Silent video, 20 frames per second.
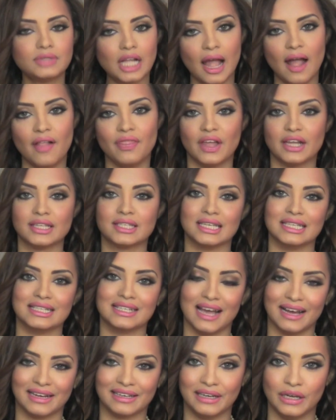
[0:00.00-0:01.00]
And that's
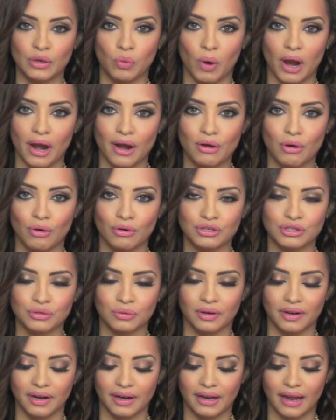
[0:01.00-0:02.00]
exactly where
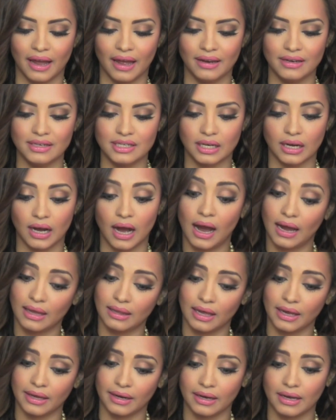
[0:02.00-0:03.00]
contouring and
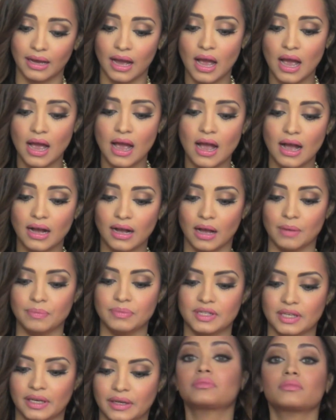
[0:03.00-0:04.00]
highlighting
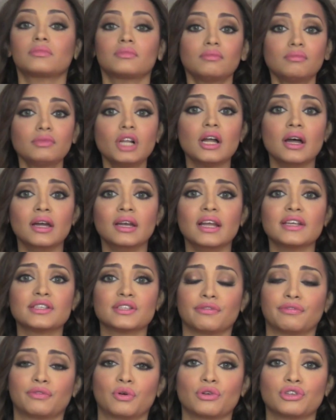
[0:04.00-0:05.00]
comes in. Unless,
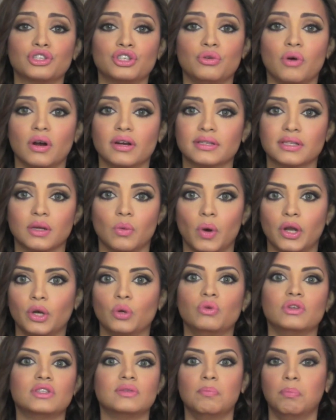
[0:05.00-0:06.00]
of course, you are someone
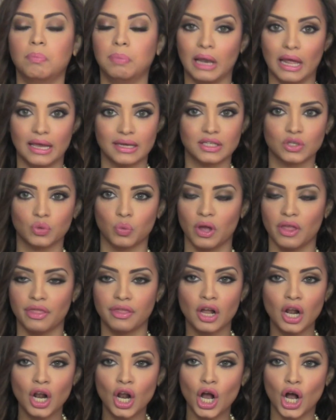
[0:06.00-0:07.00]
who's blessed with
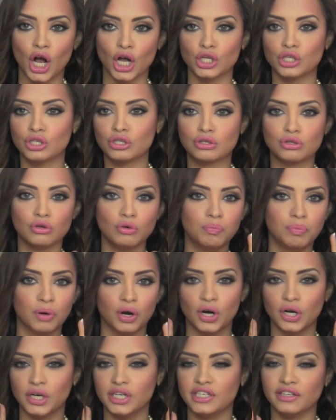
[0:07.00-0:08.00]
a
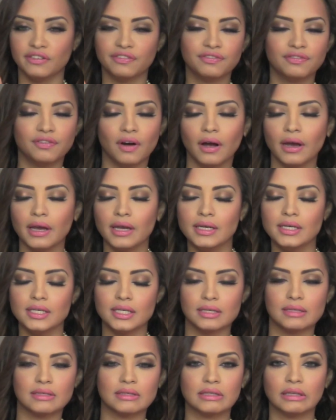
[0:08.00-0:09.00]
super defined,
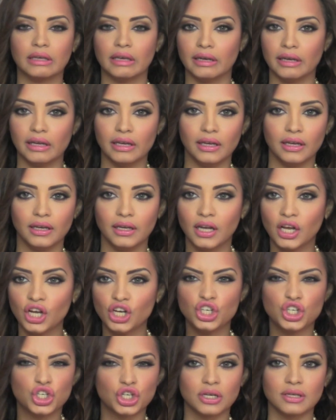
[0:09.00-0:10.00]
skinny,
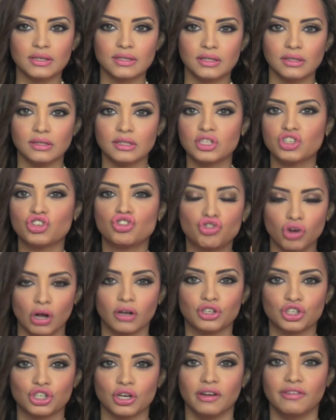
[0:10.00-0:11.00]
chiseled,
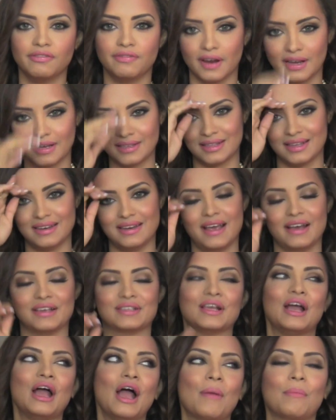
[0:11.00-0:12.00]
structured face, then
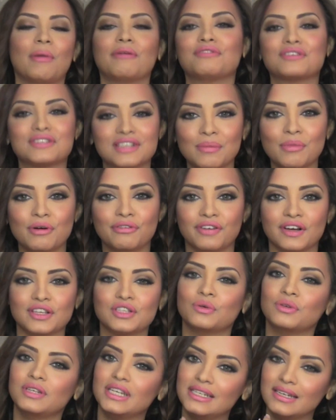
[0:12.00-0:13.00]
yes. But for some of us
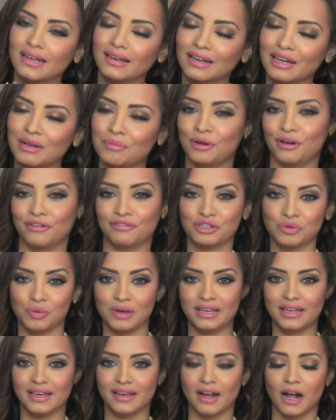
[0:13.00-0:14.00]
who need a little bit of
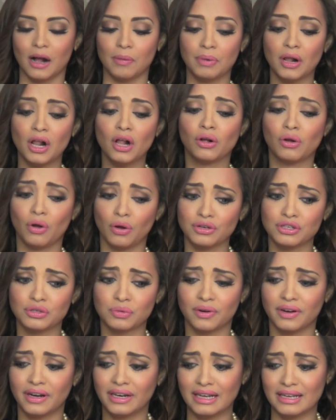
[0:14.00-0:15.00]
tweaking up,
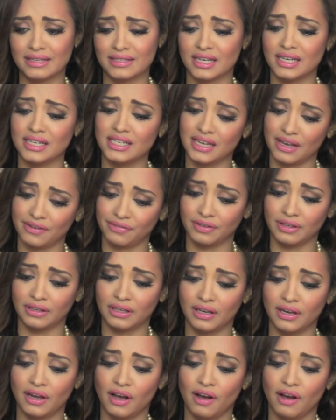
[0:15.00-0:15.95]
contouring is definitely